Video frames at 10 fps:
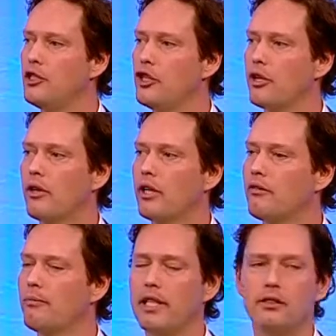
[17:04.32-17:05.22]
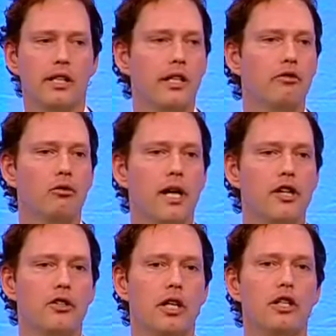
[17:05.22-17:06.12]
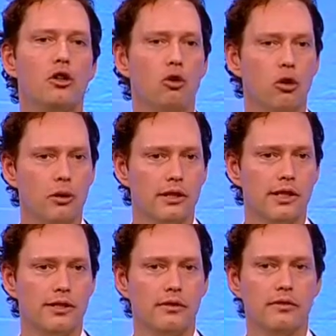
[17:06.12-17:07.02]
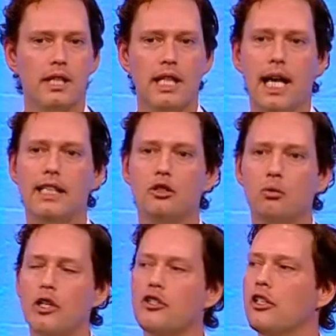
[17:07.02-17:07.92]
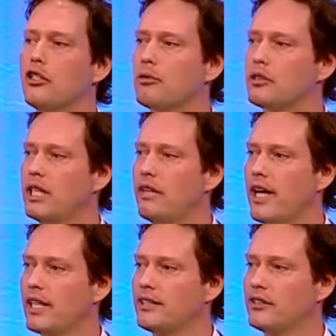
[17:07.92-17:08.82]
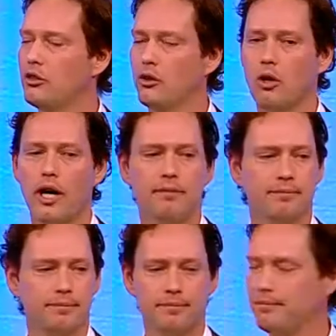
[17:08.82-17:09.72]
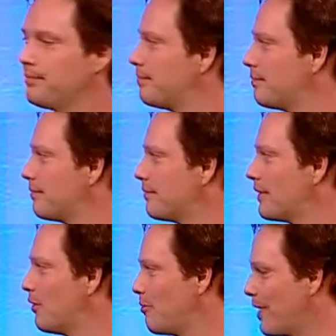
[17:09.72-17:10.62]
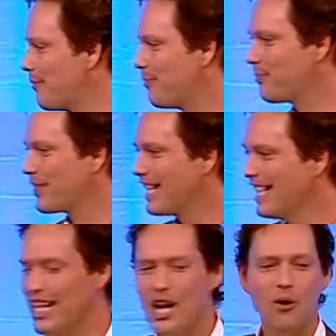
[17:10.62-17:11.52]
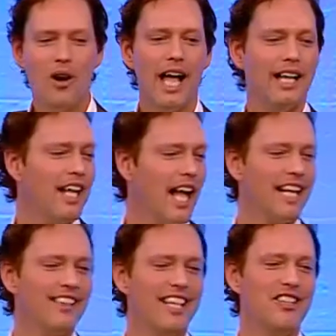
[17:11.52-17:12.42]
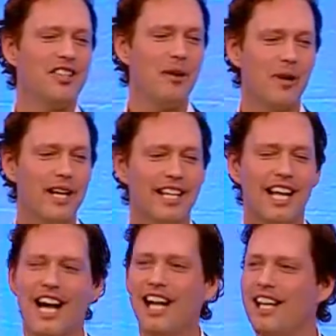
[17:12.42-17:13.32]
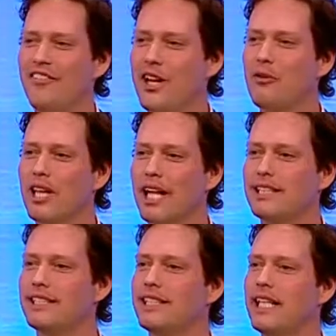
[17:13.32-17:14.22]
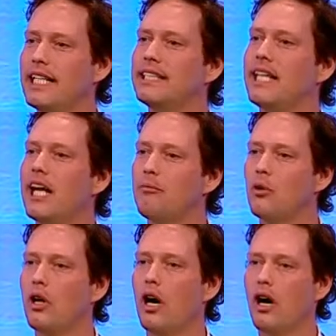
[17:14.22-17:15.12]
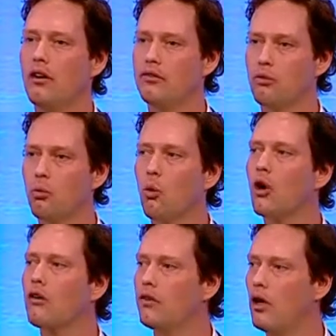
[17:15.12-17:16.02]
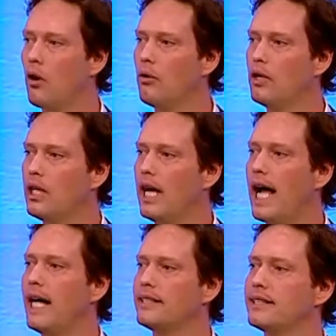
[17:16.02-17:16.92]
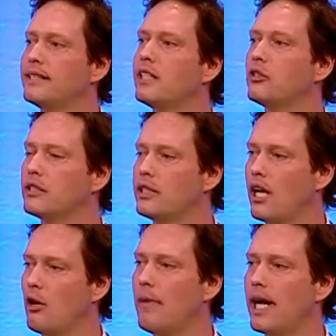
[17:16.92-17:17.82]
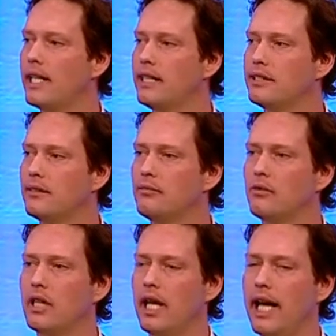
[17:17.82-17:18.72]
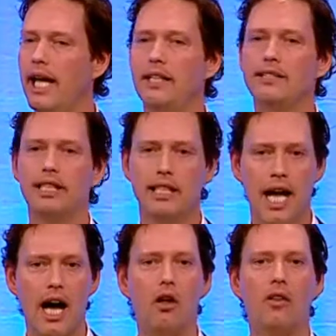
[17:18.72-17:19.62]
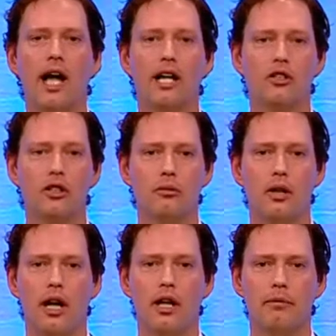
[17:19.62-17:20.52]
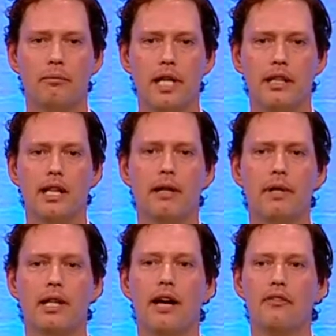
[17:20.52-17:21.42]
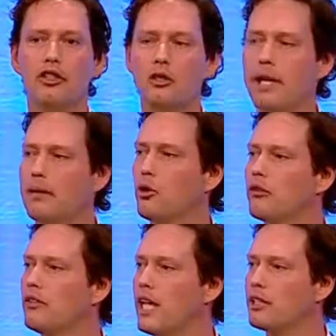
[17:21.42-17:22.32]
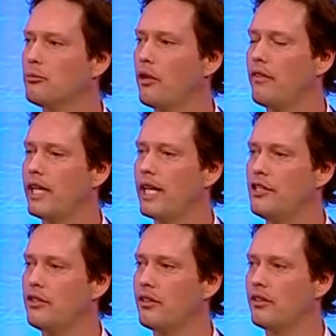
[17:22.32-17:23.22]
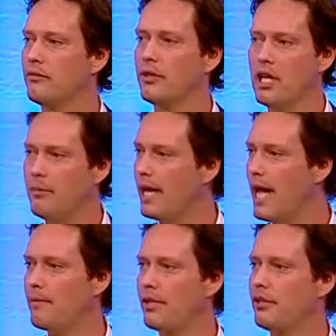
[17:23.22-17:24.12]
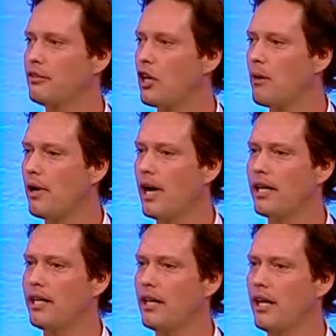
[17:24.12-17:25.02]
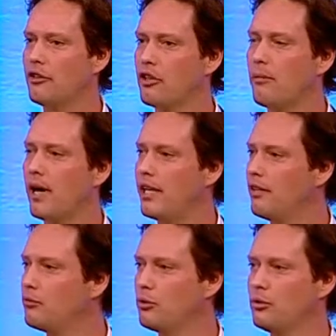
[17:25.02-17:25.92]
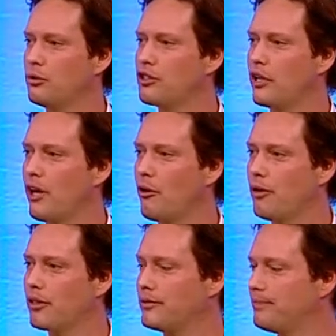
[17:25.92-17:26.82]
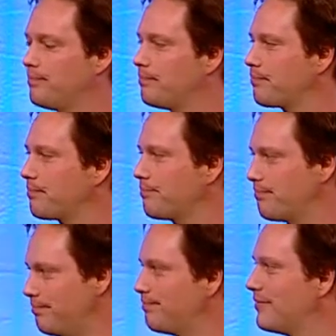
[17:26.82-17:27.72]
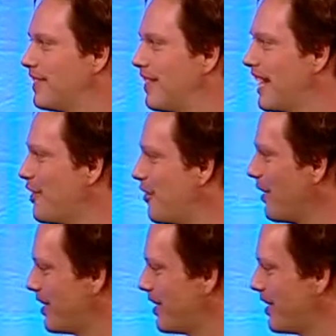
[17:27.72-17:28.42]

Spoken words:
generated based on information in your corporate systems as to what should this person have access to and why. 1 minute. 1 minute? Well, I guess in summary, if anyone would like to see an example of workflow as a single sign-on mechanism and see how that could be leveraged to make a more flexible authentication system, be happy to drop by and we'll show you how it works. Thank you very much.